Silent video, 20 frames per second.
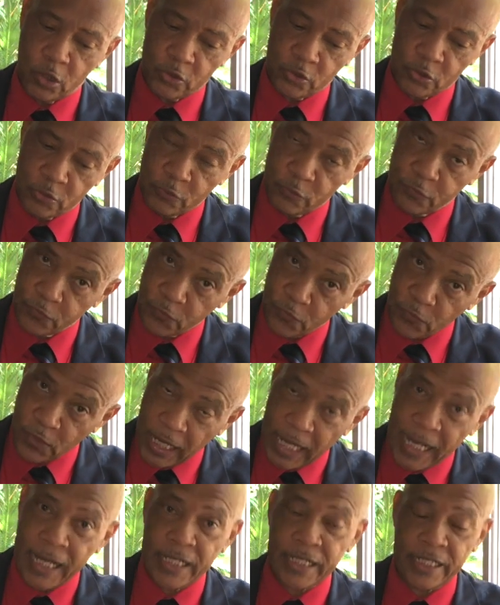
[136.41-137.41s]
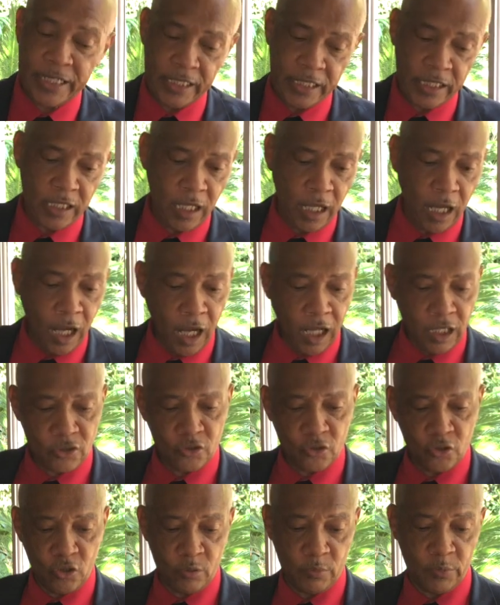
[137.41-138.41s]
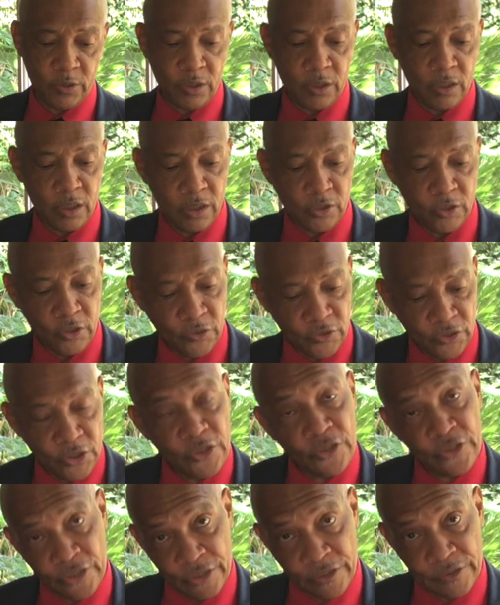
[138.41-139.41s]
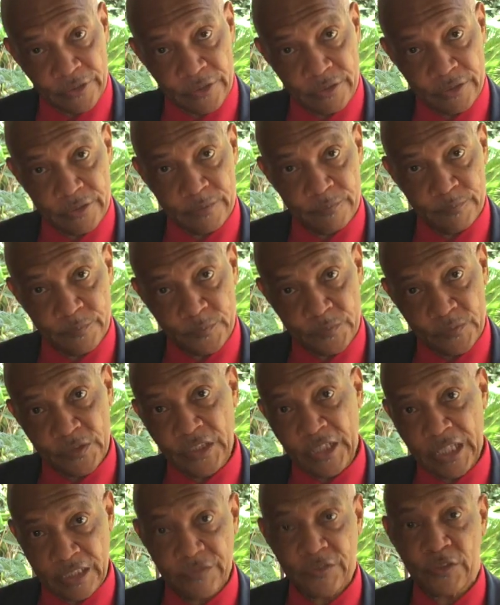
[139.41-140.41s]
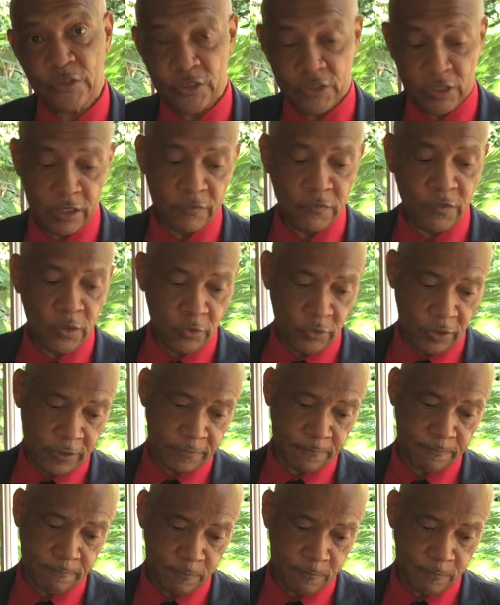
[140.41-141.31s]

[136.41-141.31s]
to Friday, October the 30th. That's for early voting.